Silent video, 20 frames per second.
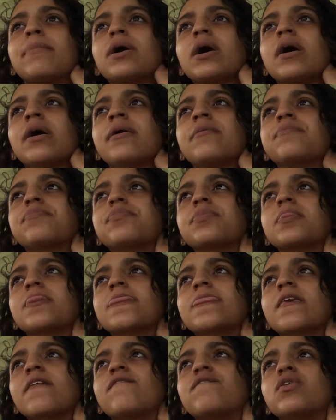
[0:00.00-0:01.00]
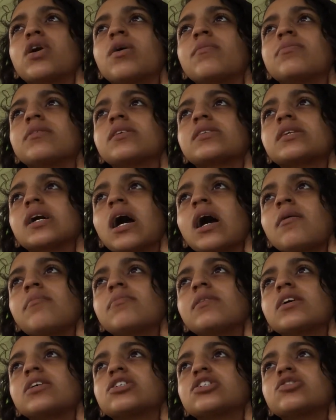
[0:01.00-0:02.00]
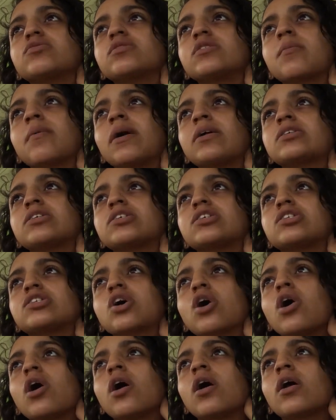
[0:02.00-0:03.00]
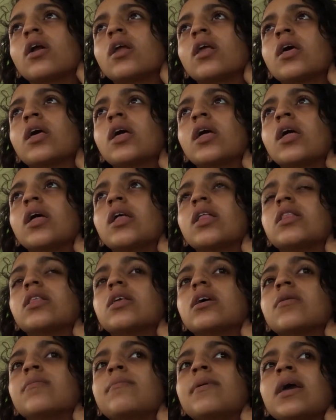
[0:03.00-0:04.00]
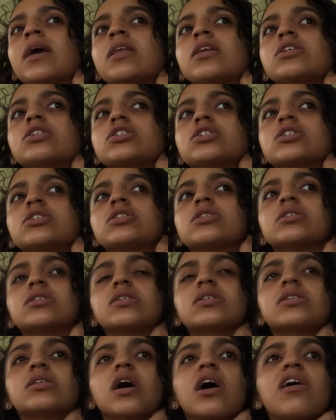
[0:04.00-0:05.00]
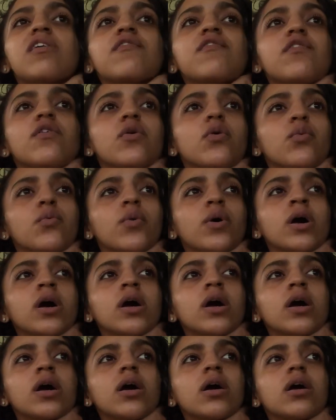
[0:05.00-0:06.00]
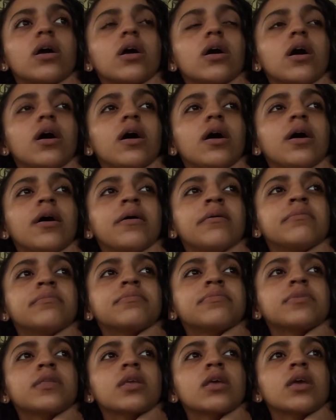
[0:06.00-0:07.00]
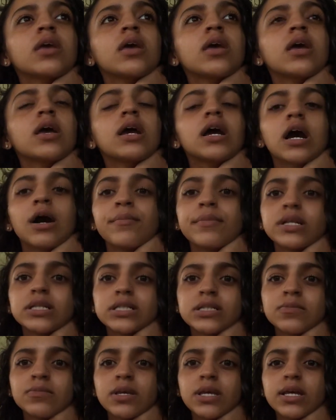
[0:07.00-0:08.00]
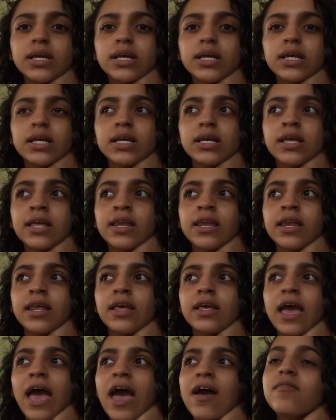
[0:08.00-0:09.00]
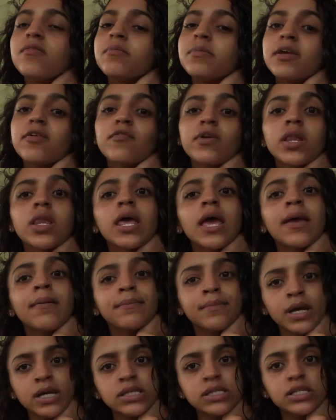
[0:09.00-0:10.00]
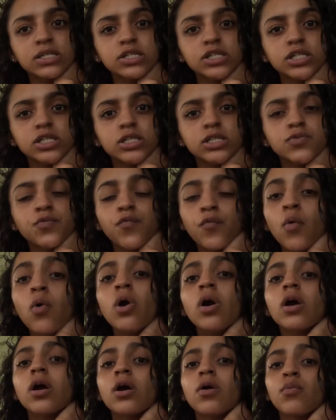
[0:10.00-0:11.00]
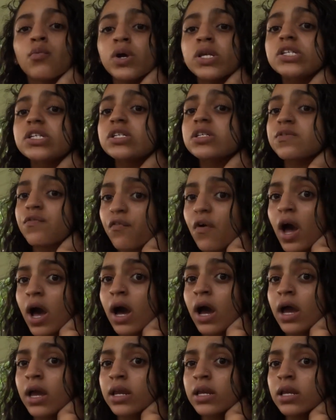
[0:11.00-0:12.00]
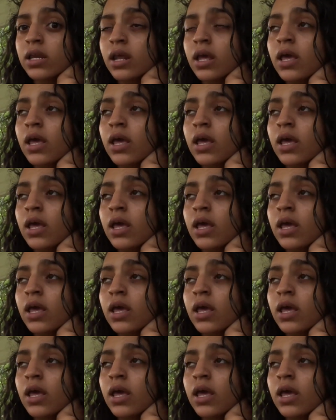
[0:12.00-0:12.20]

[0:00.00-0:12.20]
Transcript: But from the time that she was about to start, the managers and stuff were coming to me and having me relay messages for her, which is fine.